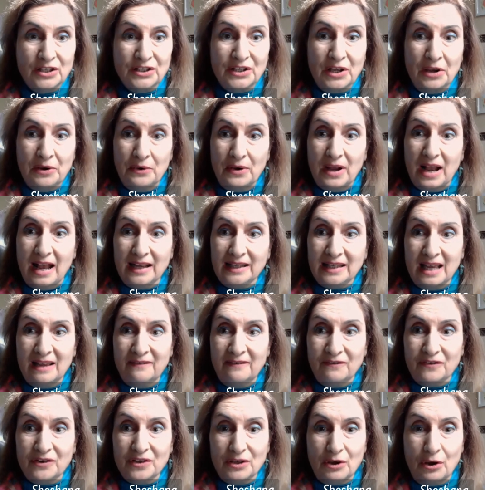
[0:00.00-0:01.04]
So,
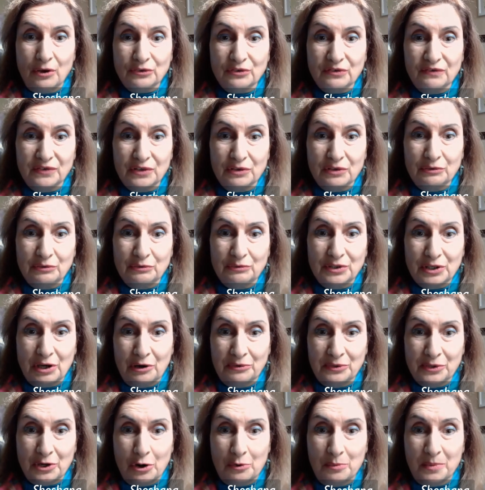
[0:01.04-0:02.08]
again, for those of you who
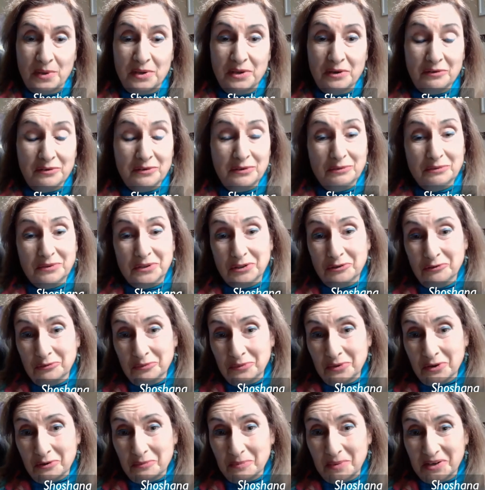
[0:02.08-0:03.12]
don't know me or you do
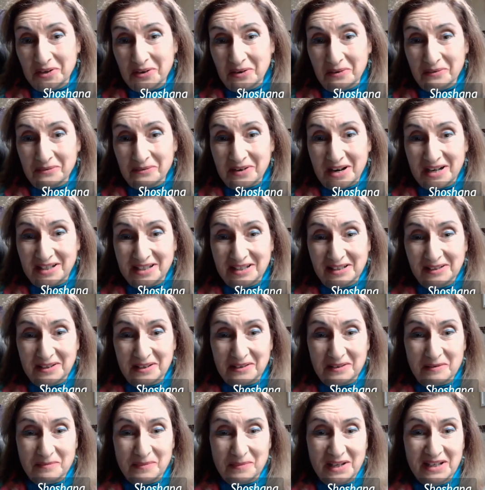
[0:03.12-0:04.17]
know me already a
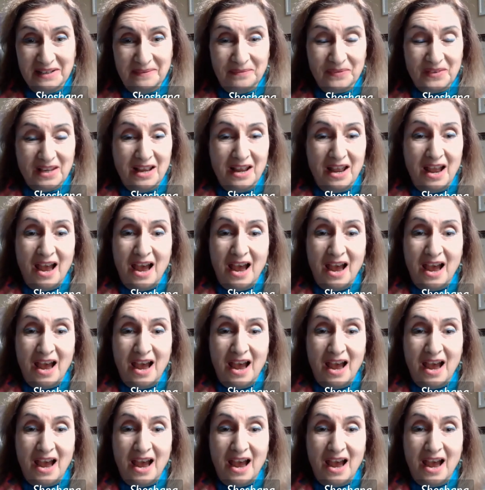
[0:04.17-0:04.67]
little bit,